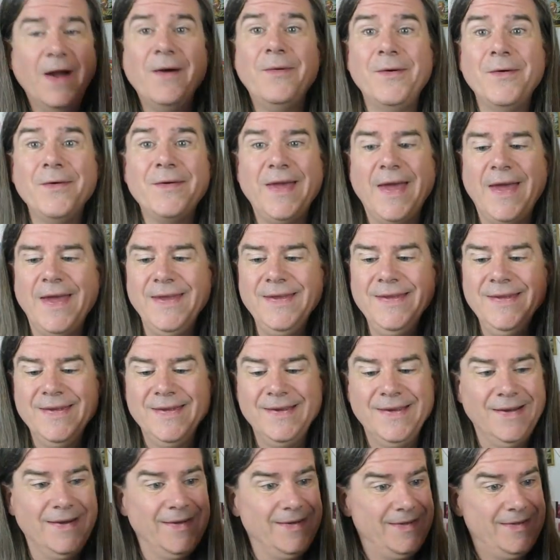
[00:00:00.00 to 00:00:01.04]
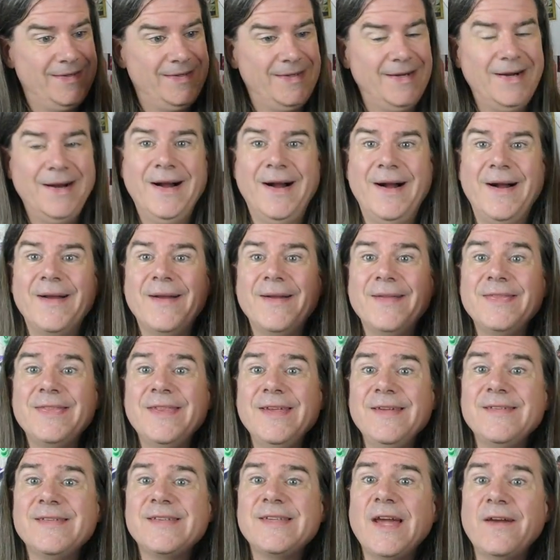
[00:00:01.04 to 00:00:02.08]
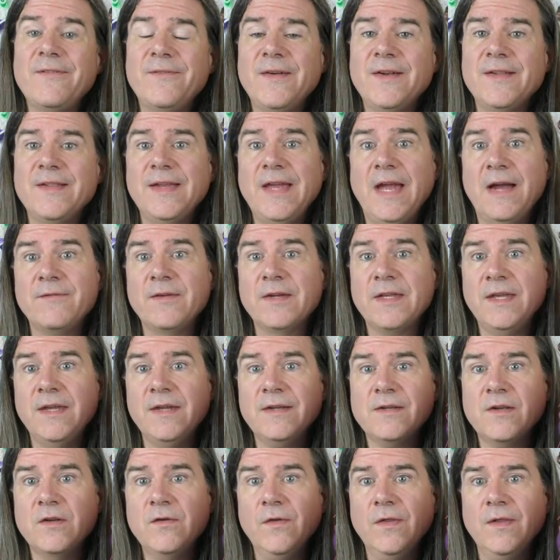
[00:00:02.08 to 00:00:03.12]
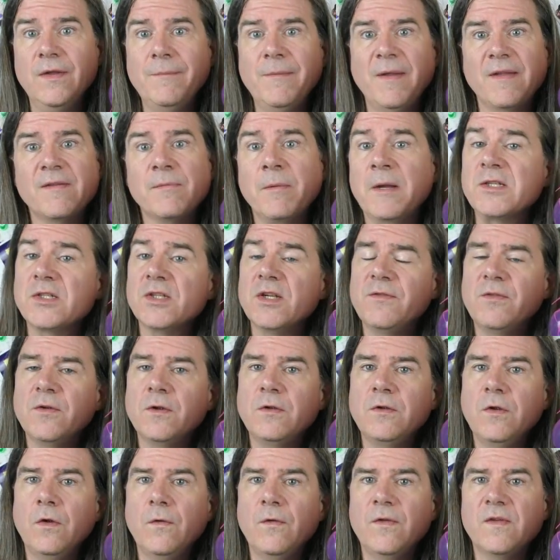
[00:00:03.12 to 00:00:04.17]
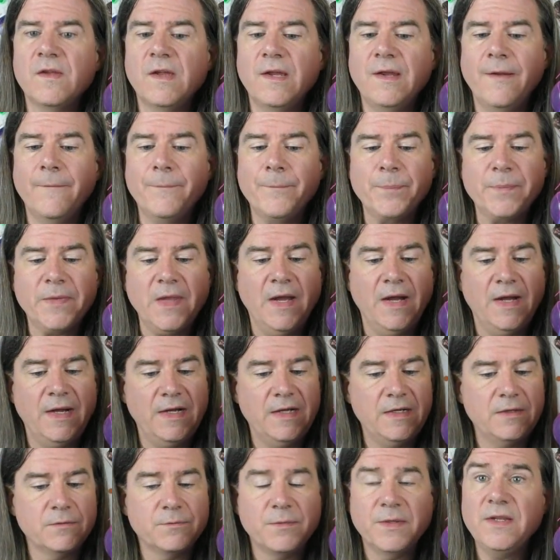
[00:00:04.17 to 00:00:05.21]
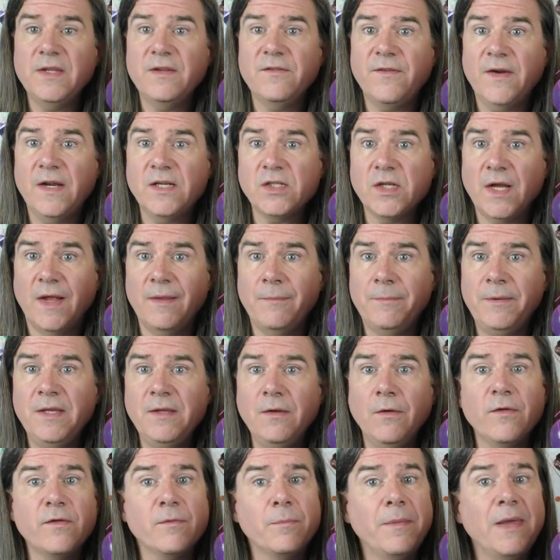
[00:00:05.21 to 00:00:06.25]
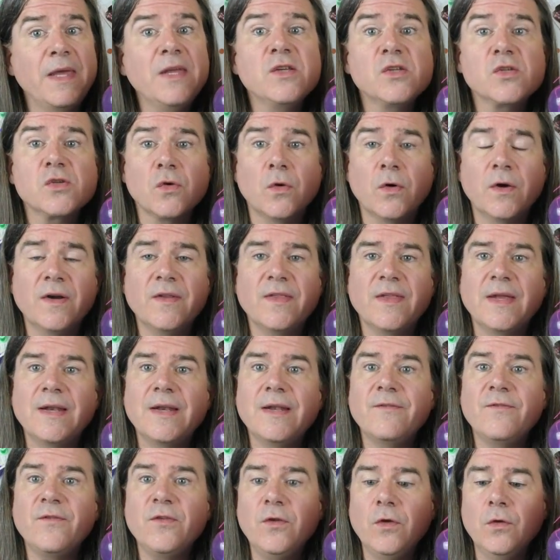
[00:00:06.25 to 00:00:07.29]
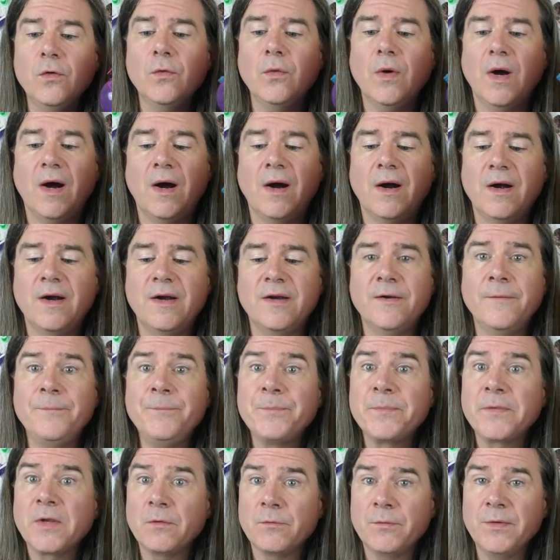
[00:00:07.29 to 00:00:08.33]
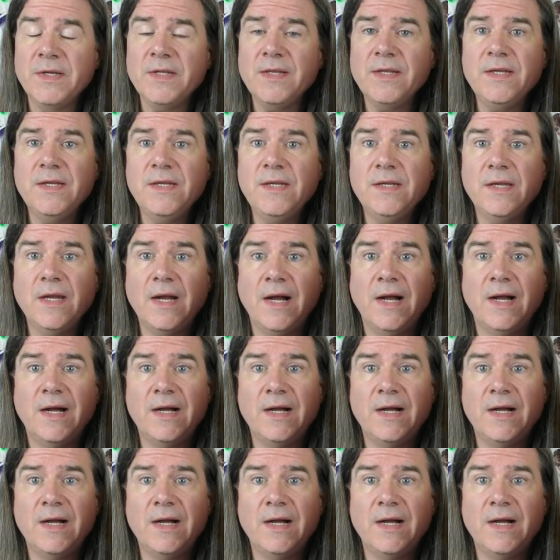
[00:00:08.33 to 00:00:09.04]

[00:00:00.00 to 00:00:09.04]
Oh, okay. These definitely have a kick to them, especially if you're using really fresh jalapenos. Make sure that if you are really